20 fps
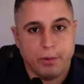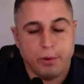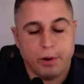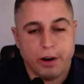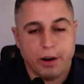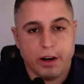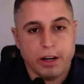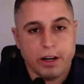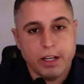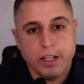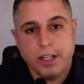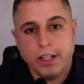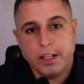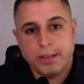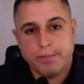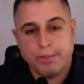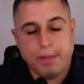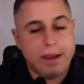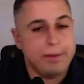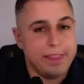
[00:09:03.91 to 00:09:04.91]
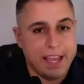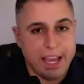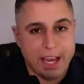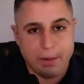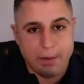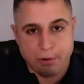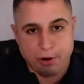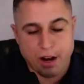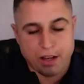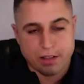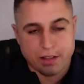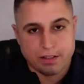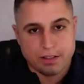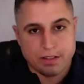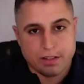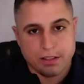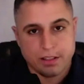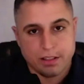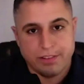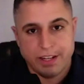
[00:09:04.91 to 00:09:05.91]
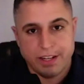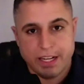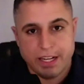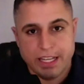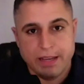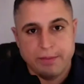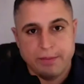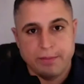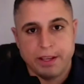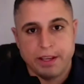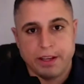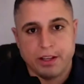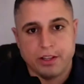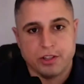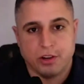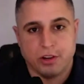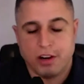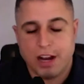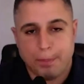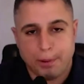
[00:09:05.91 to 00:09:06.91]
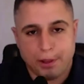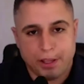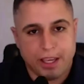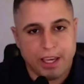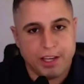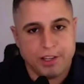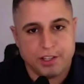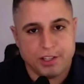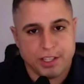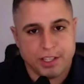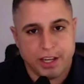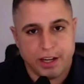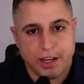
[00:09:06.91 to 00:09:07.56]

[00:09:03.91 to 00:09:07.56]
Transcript: Where maybe they had processes living in emails or applications right.